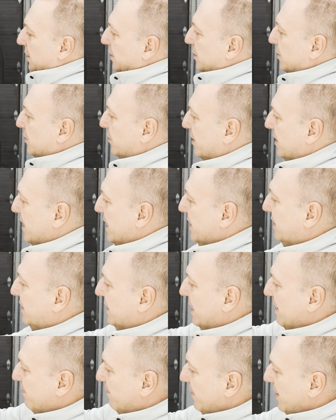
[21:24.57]
So our next
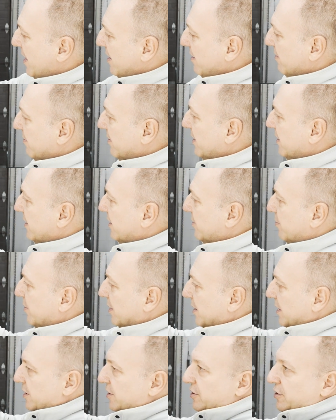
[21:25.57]
step now is
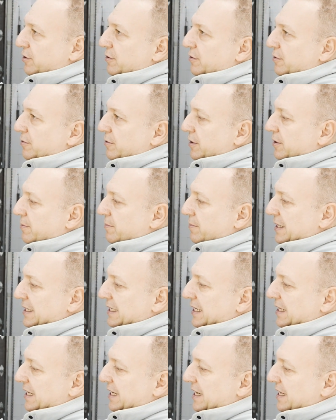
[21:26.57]
really to
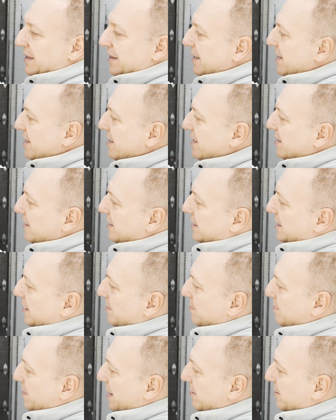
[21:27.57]
basically get these
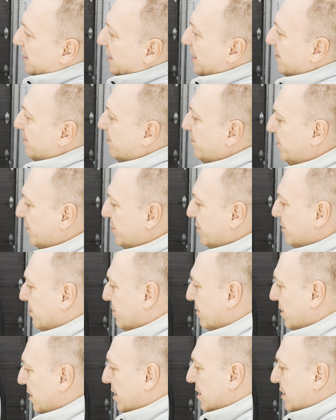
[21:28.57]
powered up
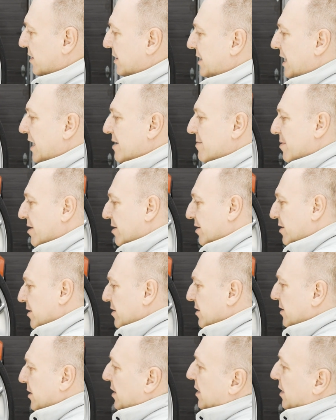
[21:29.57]
to our side marker.